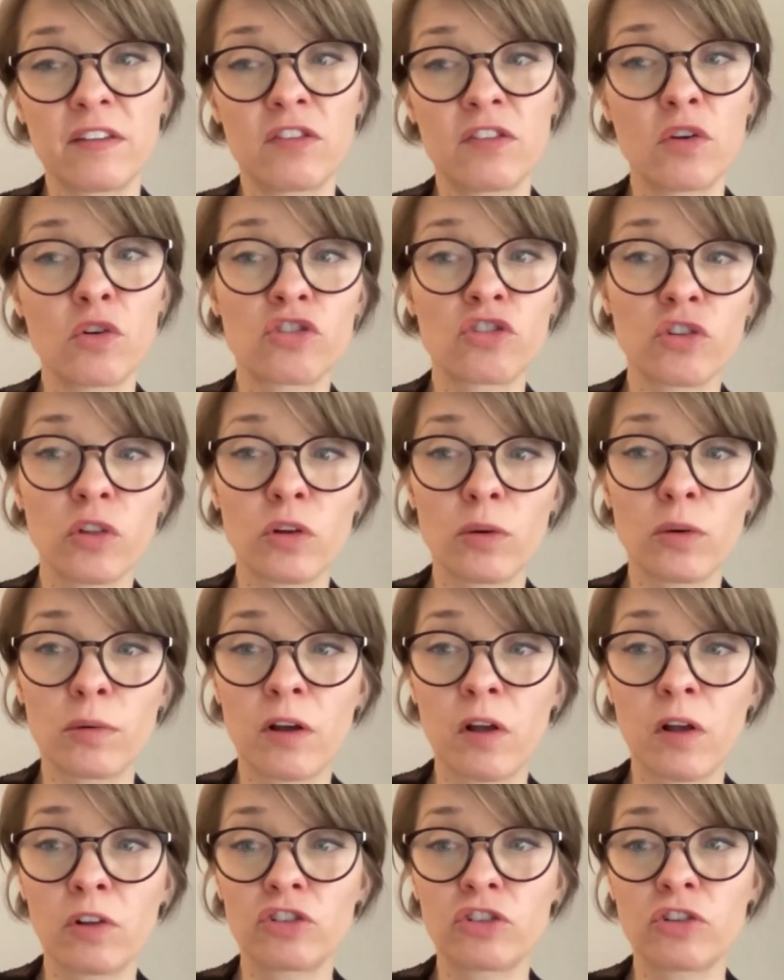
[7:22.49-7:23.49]
social or
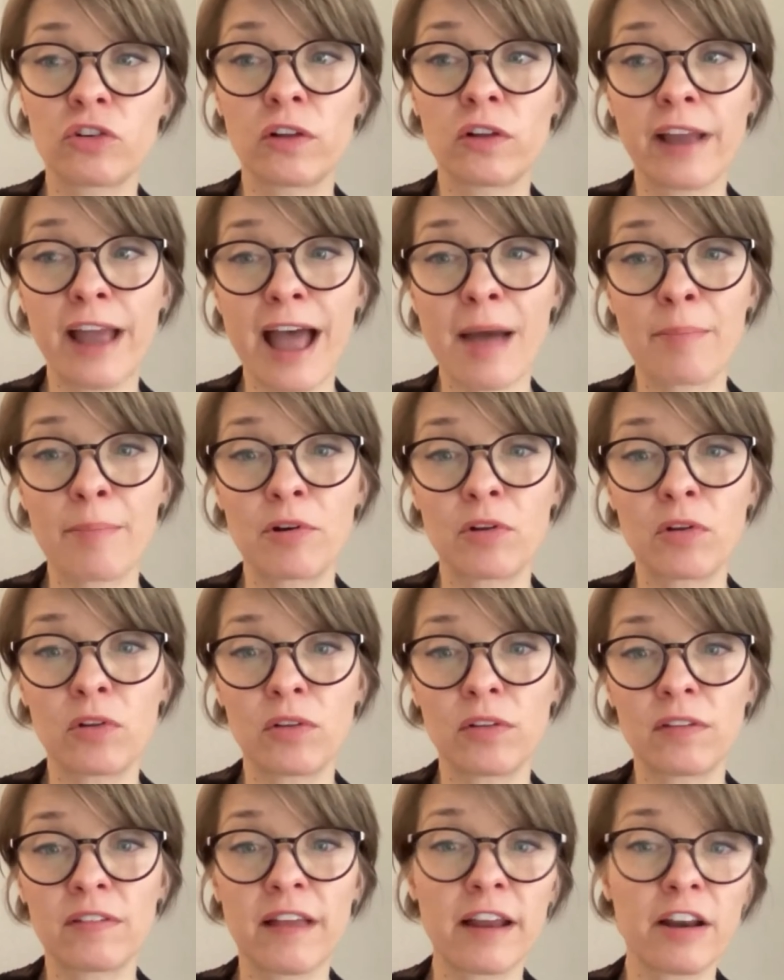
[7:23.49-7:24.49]
cultural capital,
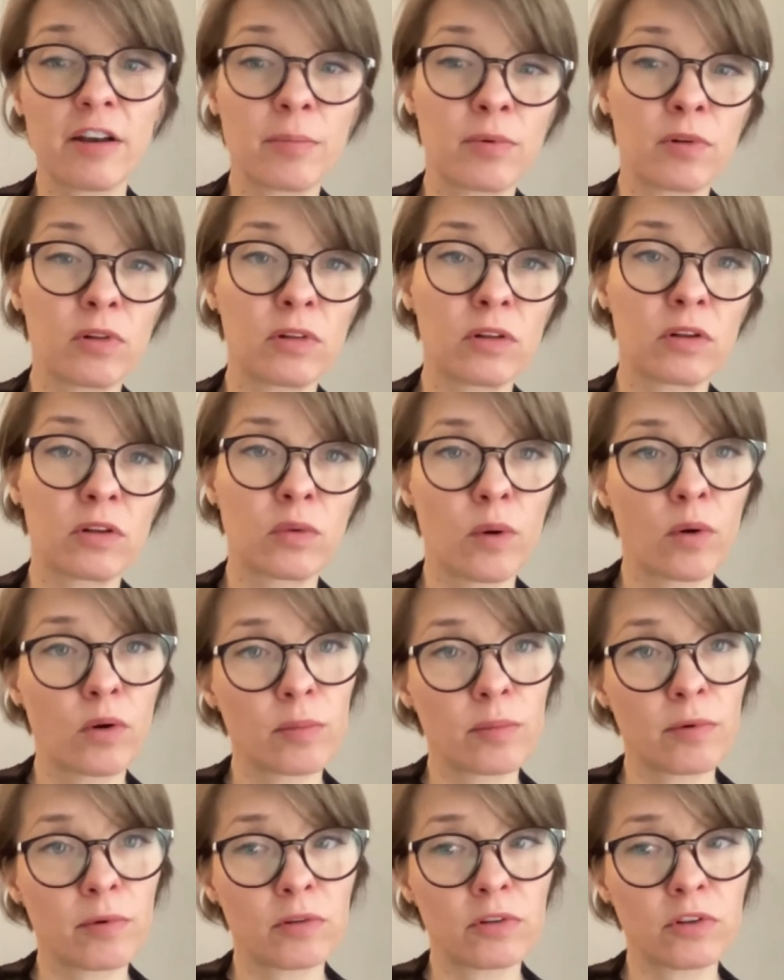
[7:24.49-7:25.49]
citable,
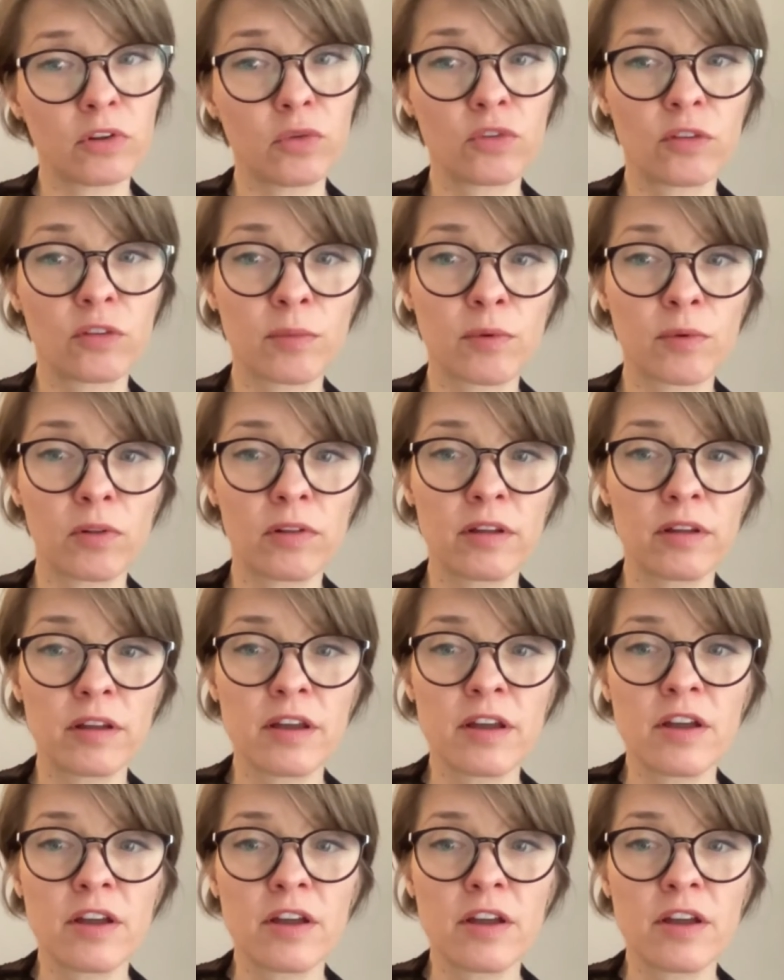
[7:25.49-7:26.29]
quotable, usable,